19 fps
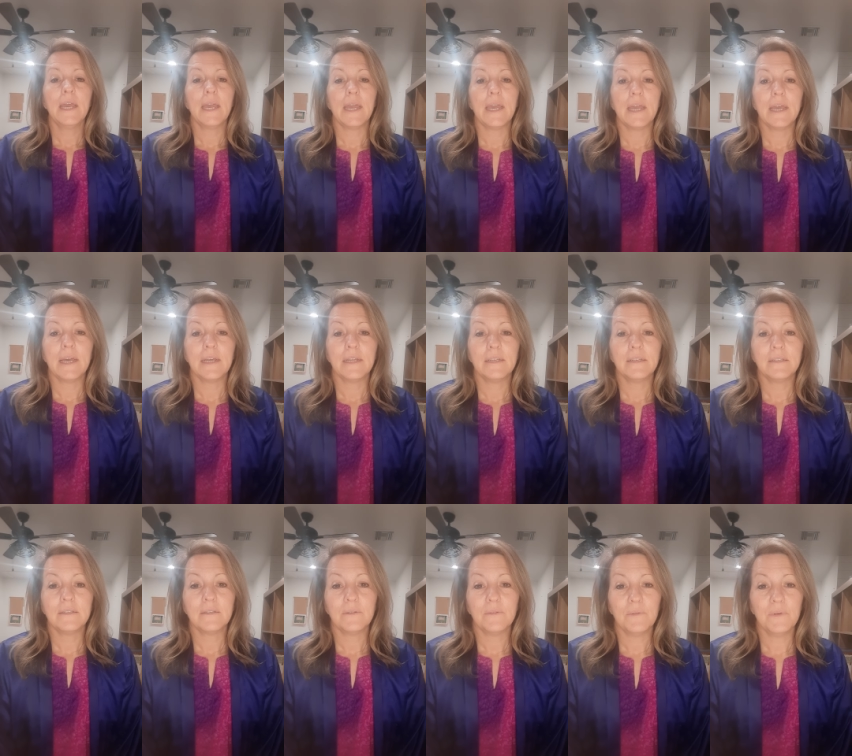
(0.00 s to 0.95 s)

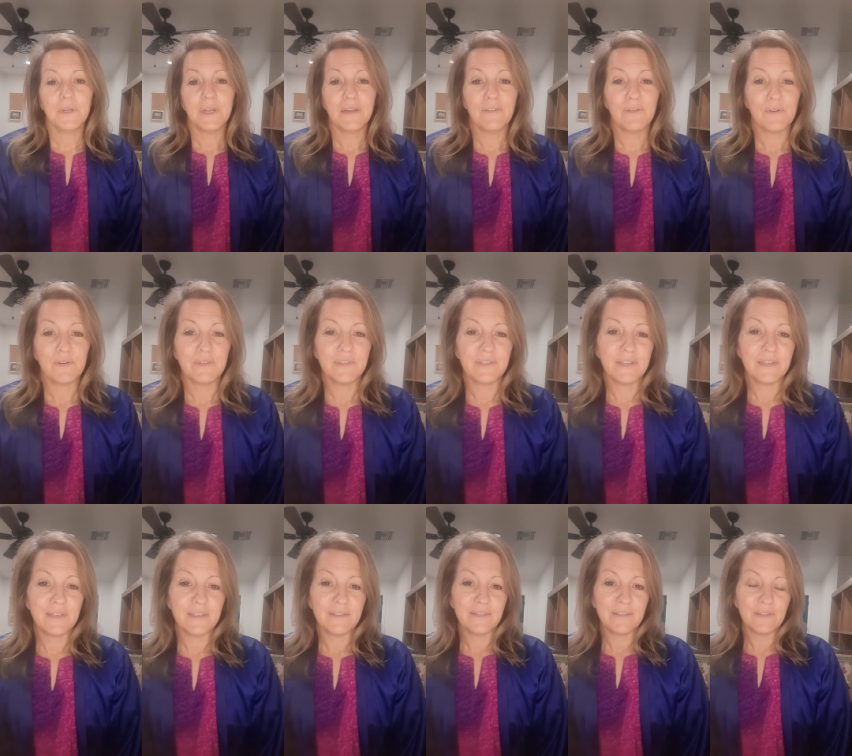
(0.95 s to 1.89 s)
And what I've always
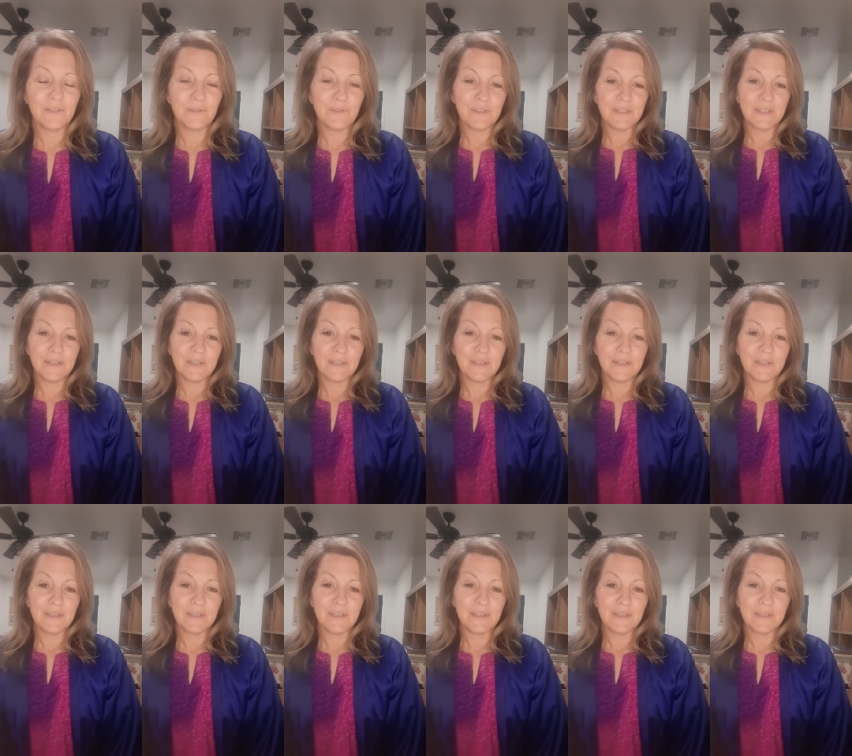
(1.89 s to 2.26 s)
done is use